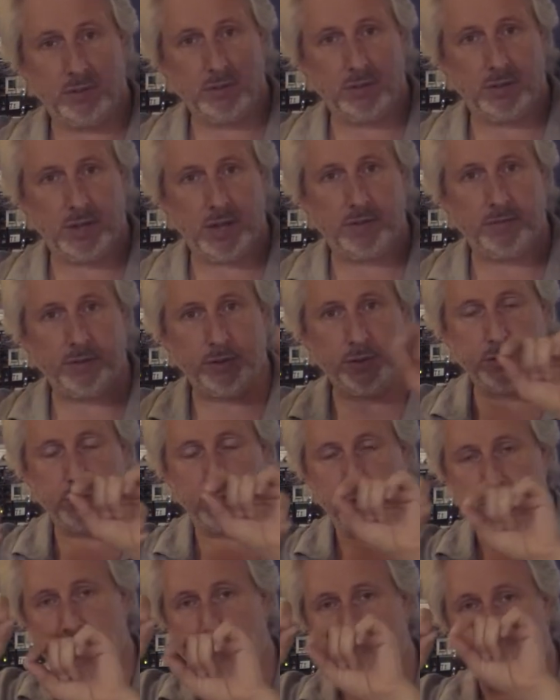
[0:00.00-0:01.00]

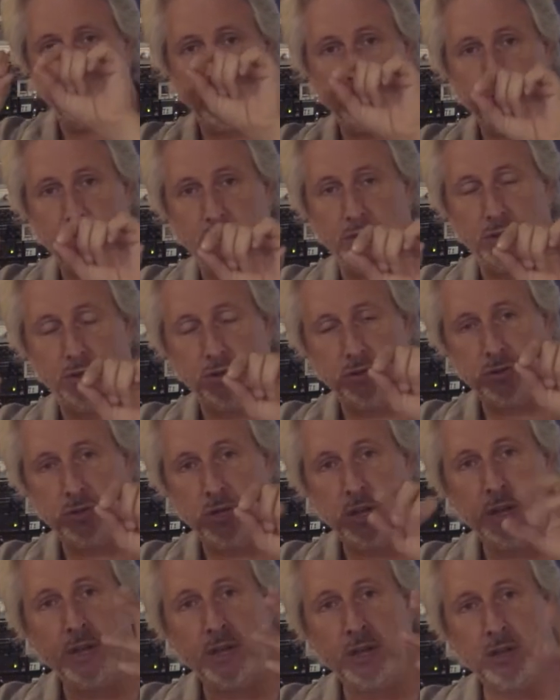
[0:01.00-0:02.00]
levels of each of those
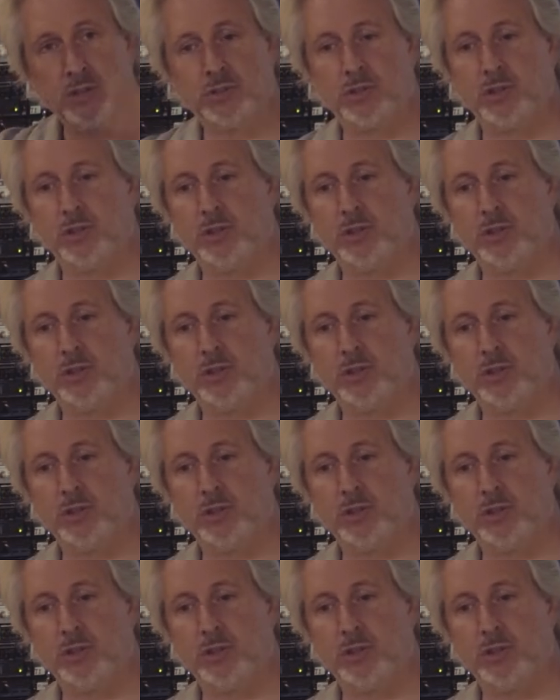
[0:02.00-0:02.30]
so